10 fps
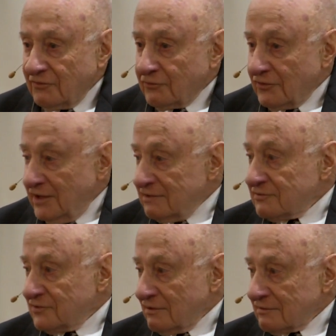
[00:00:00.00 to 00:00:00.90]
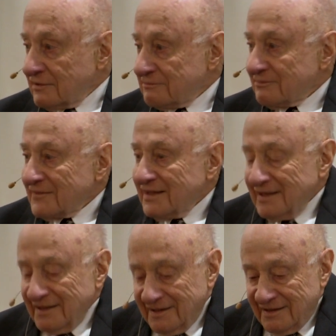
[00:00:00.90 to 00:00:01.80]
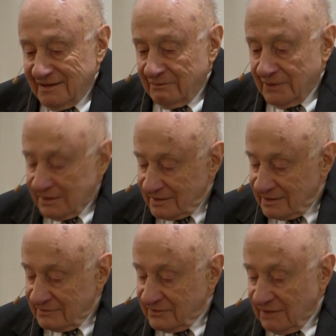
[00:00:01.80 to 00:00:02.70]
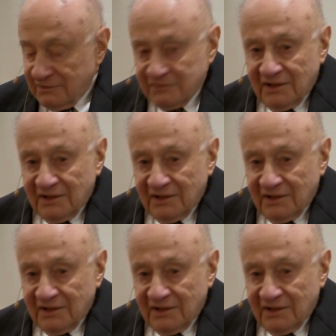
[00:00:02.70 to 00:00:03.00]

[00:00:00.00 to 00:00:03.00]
for the insult. But he saved his